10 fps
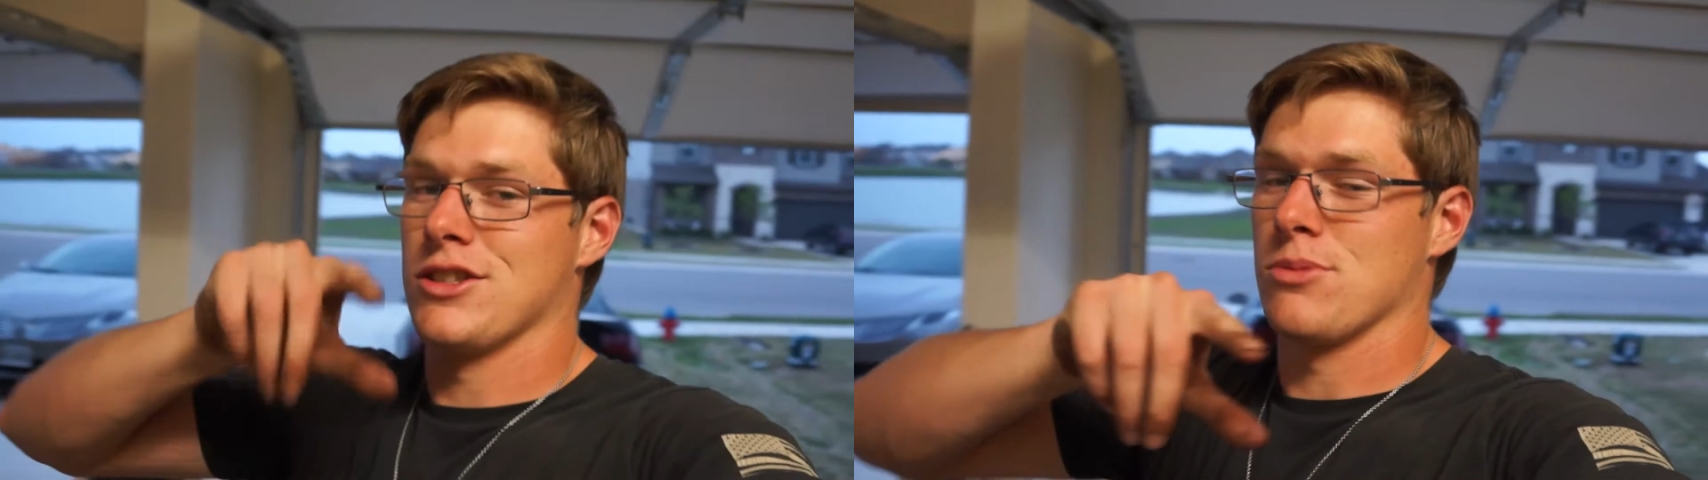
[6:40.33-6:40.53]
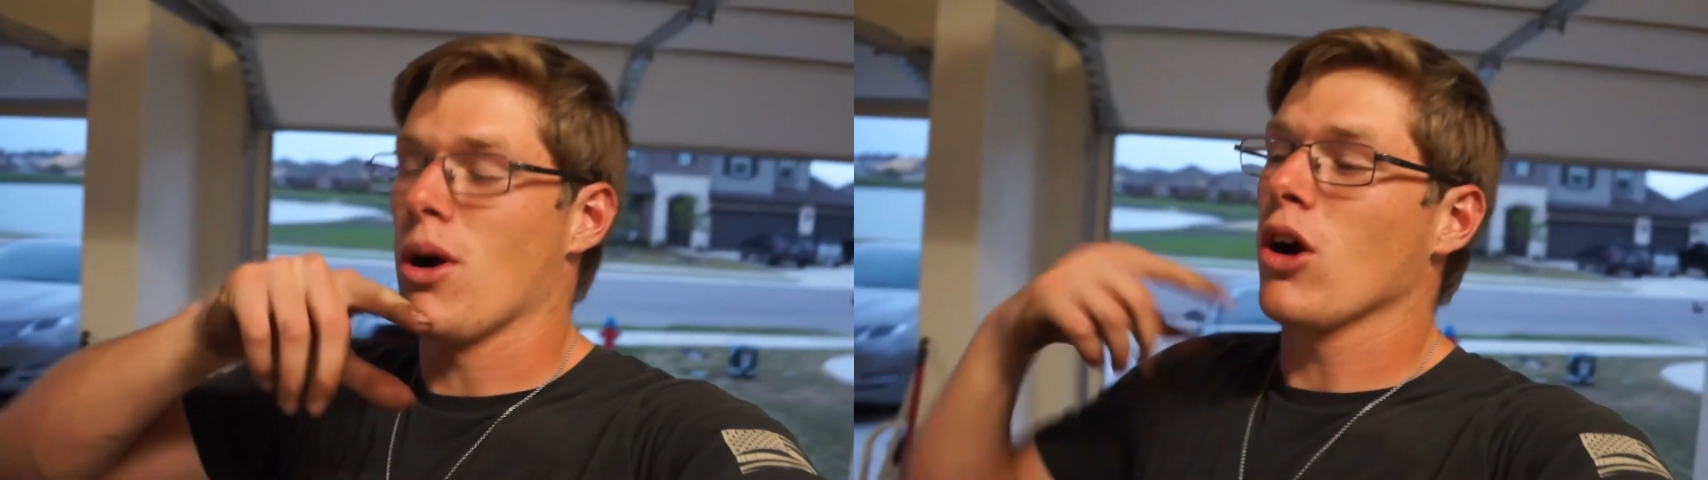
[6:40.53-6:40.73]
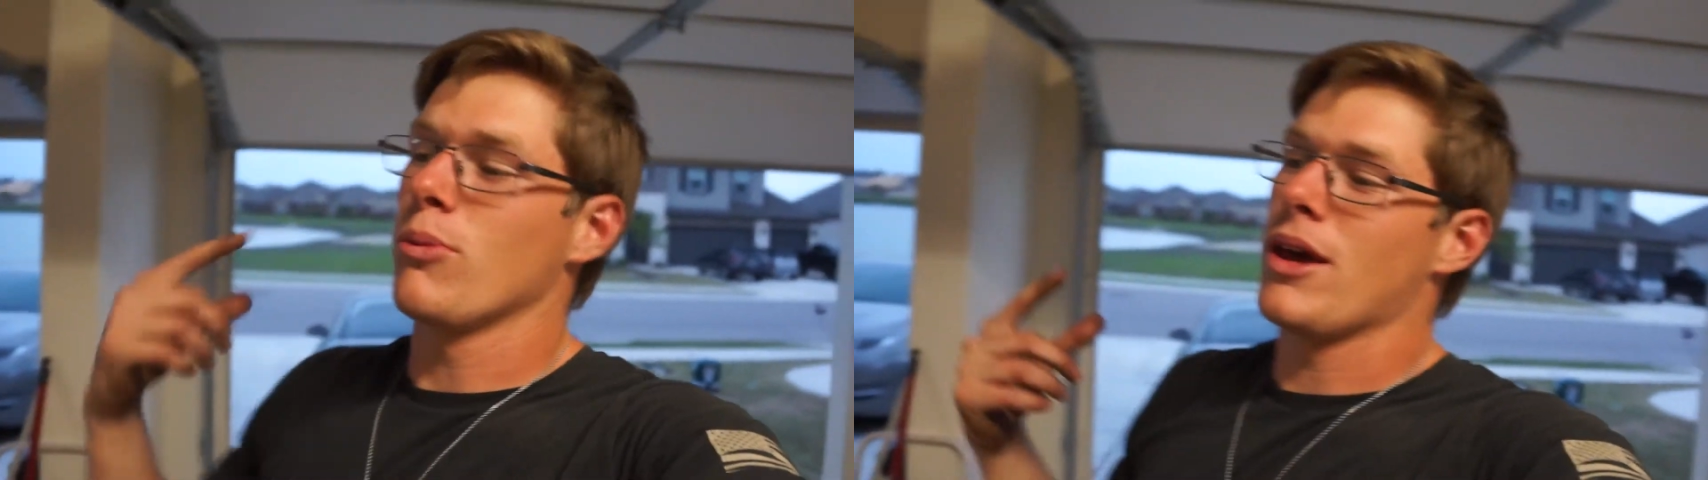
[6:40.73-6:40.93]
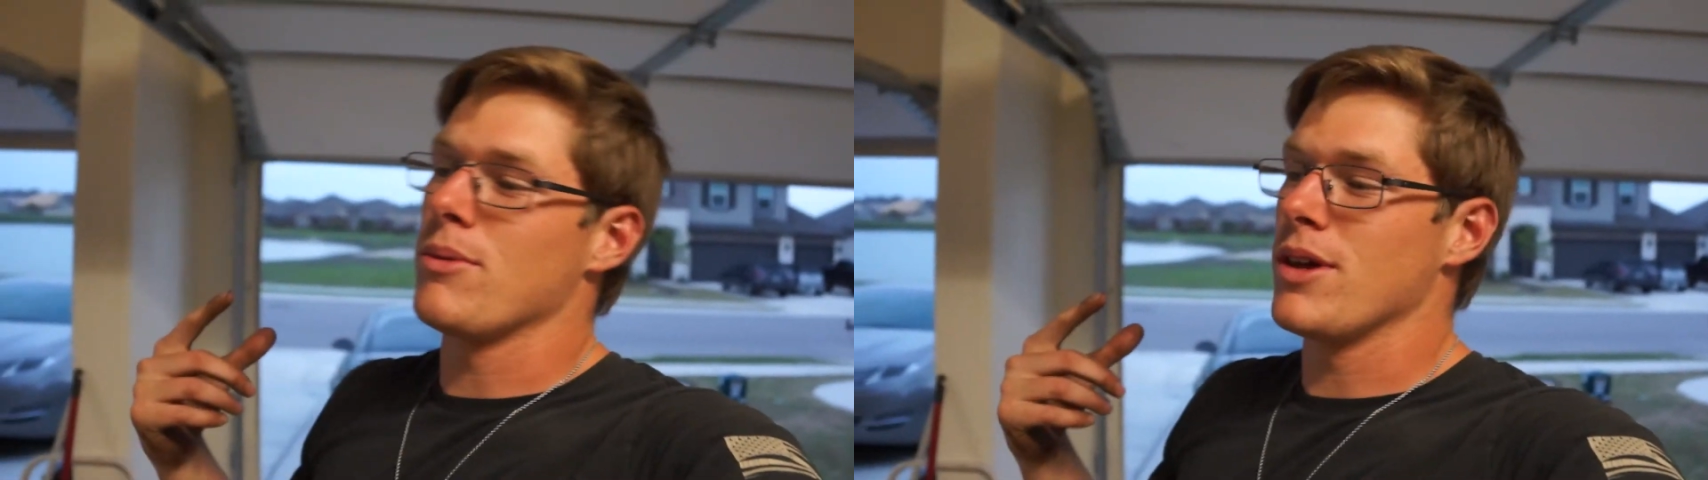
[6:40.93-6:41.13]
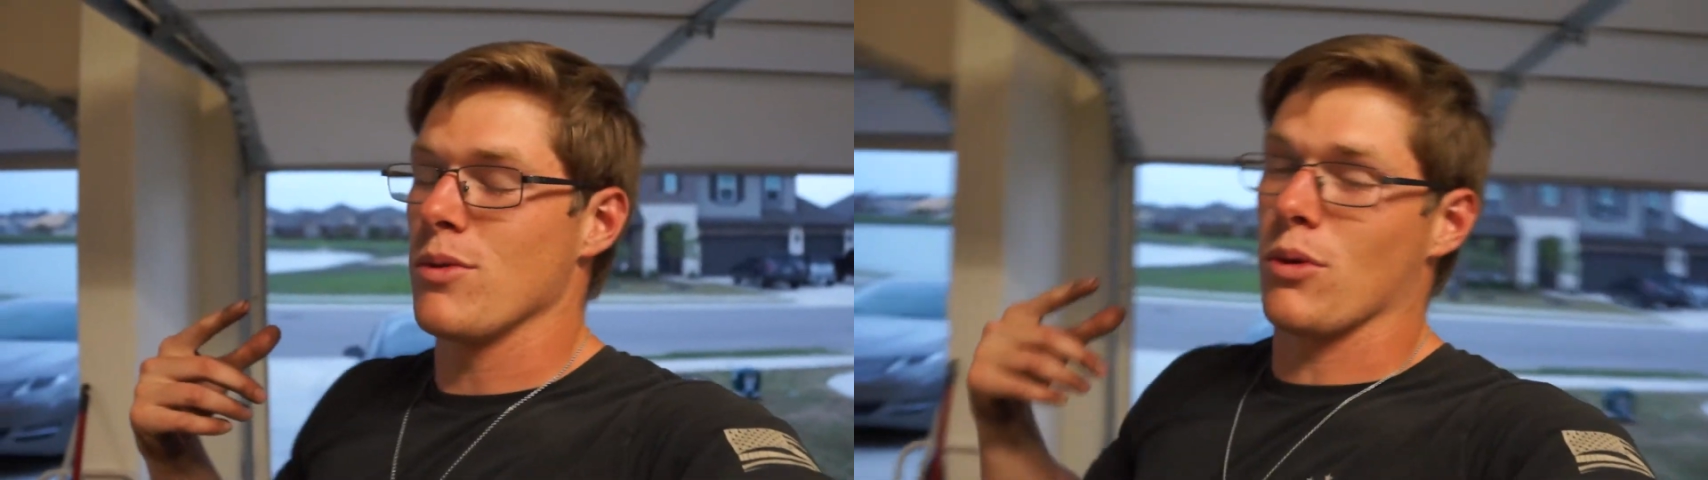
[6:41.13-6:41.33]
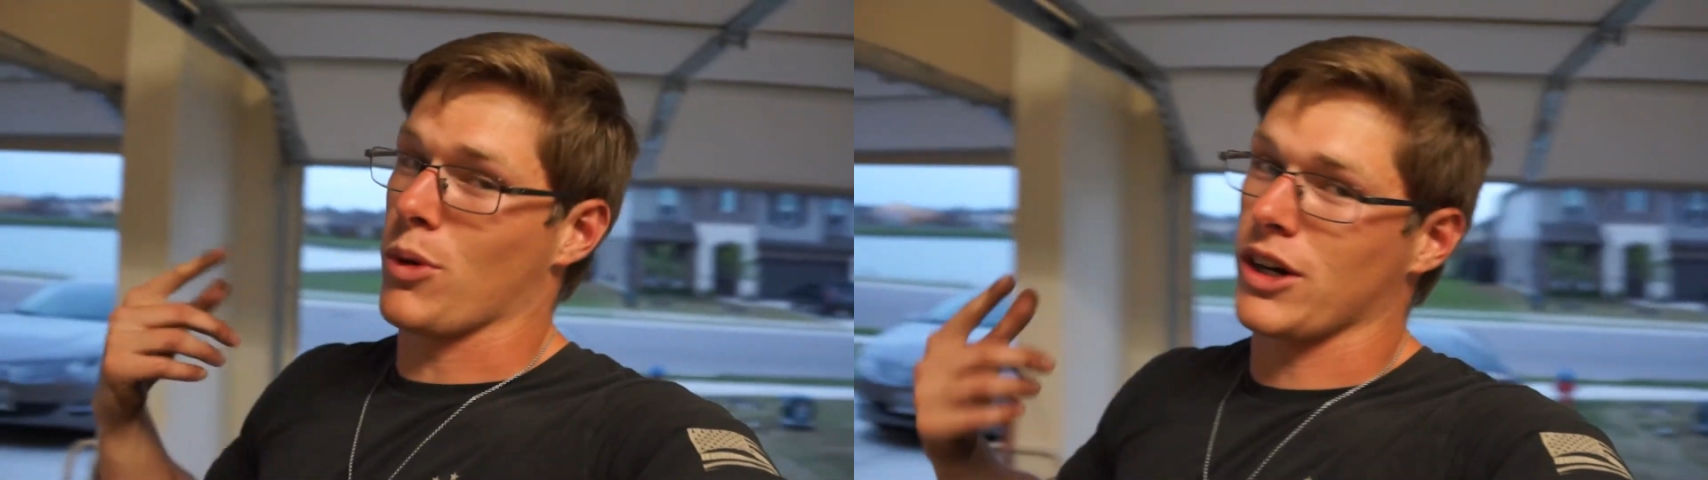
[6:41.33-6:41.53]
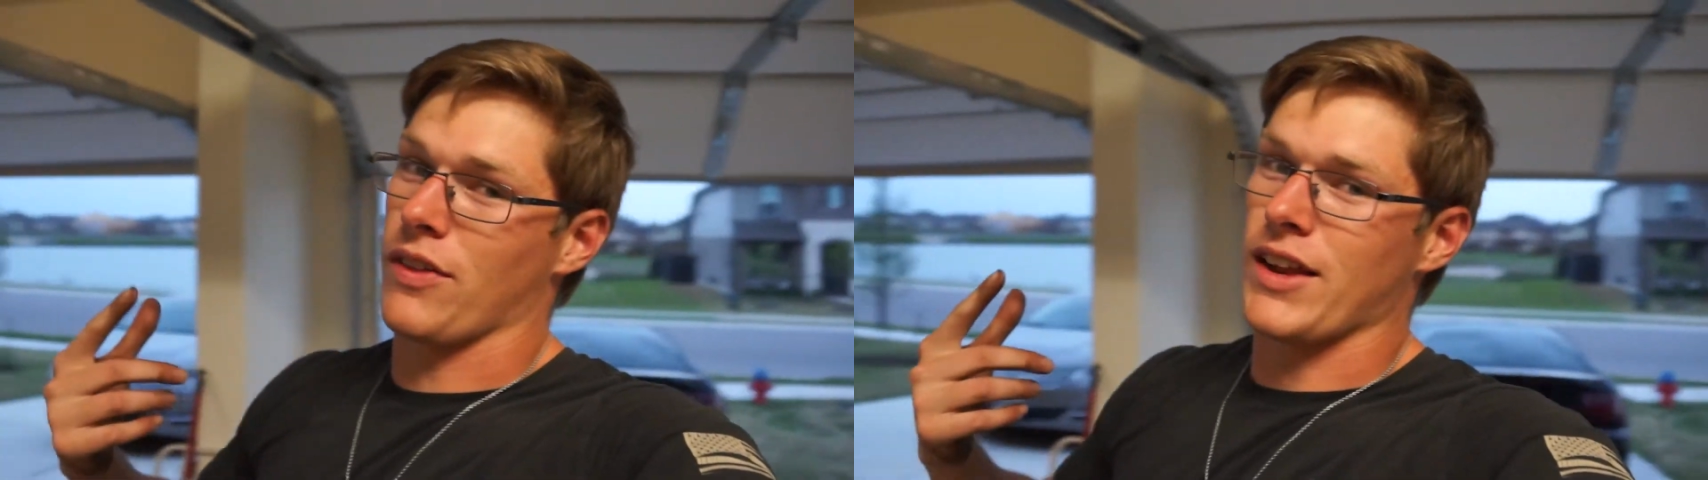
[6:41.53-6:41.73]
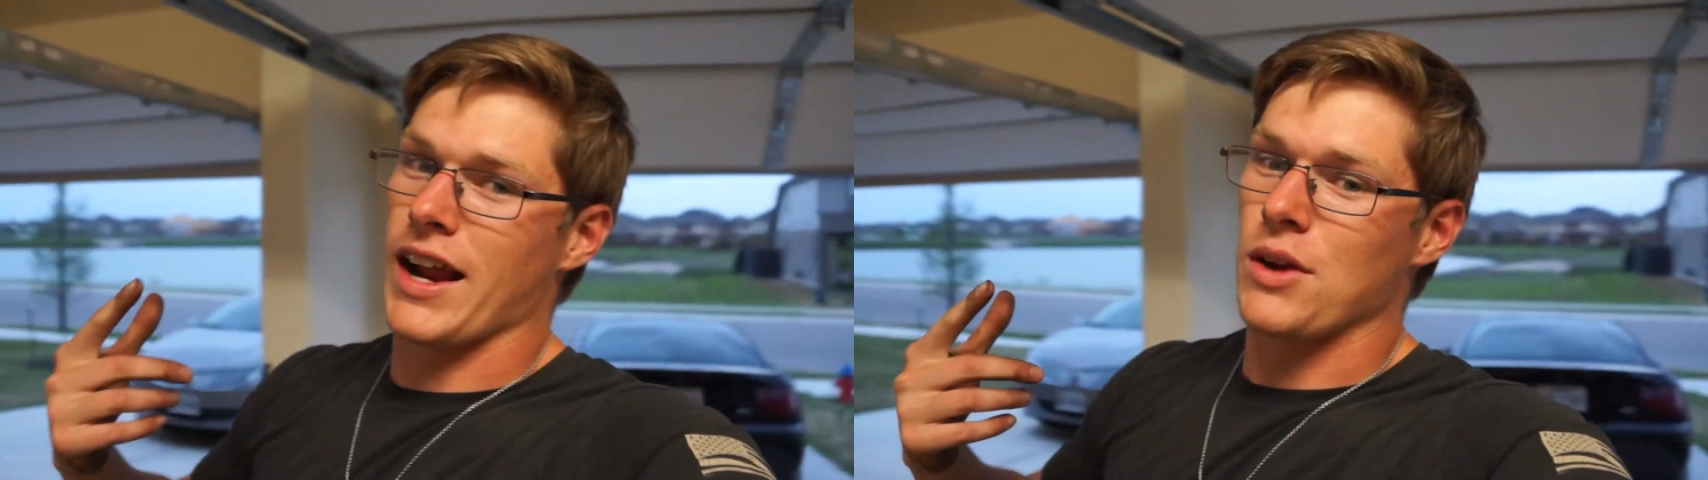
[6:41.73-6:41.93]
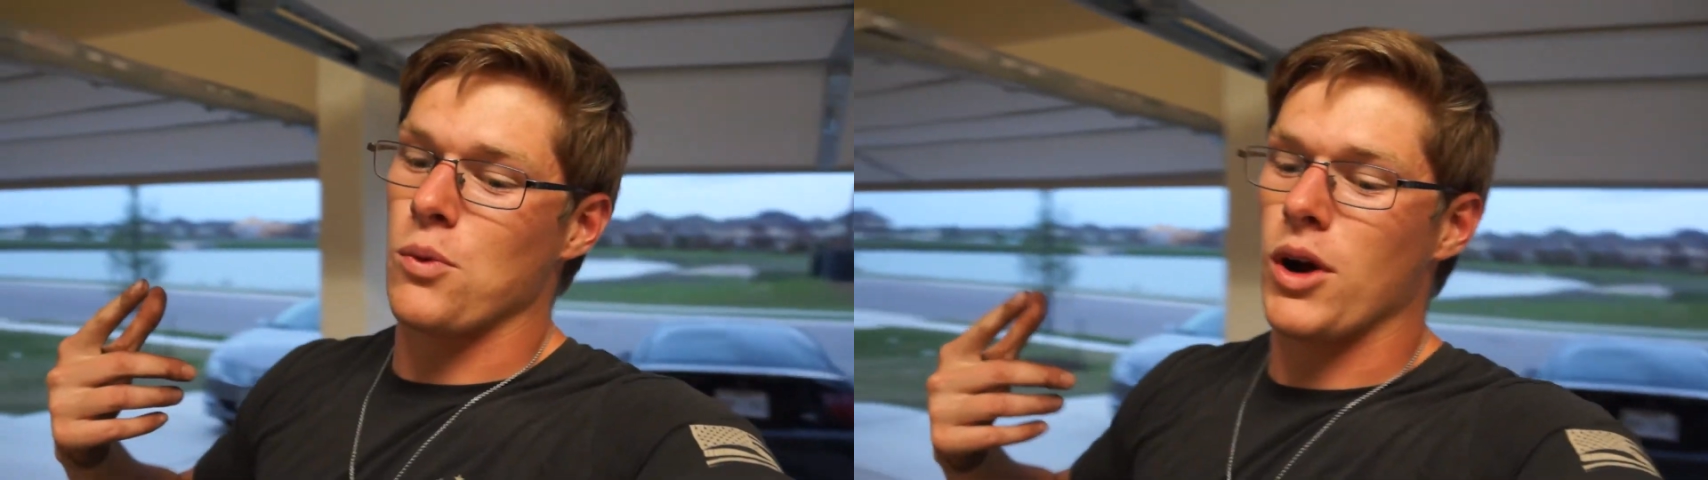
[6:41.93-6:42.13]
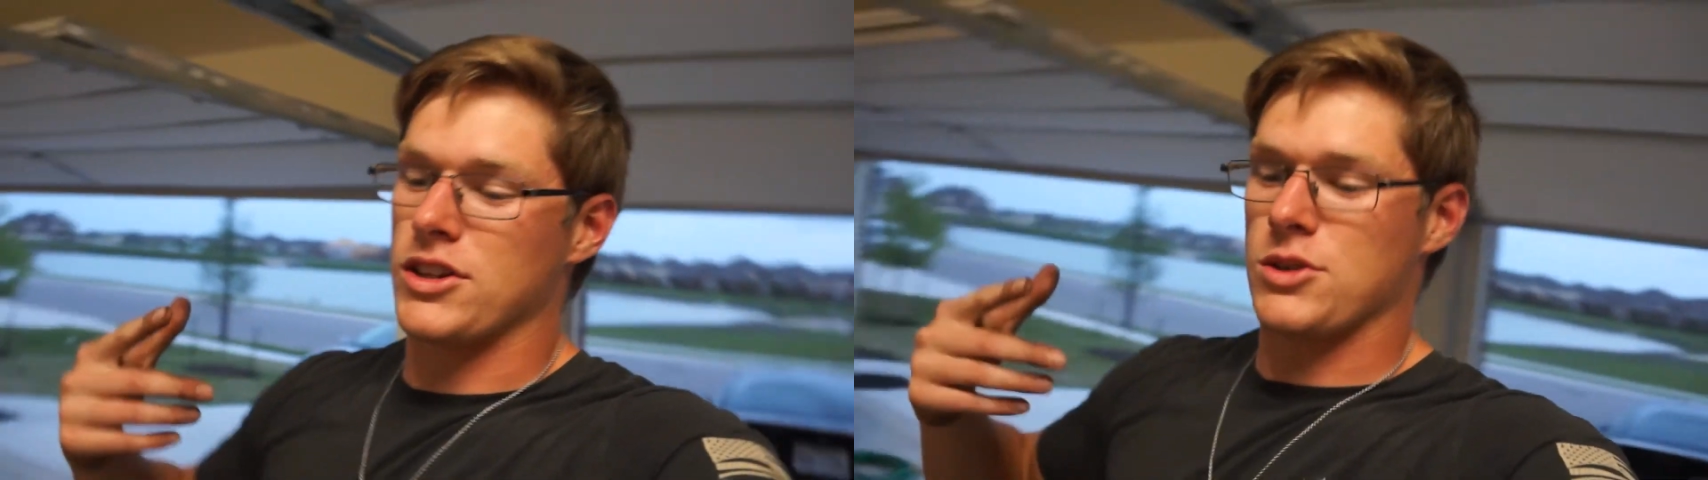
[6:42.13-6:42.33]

Tomorrow maybe, we're working on the 91.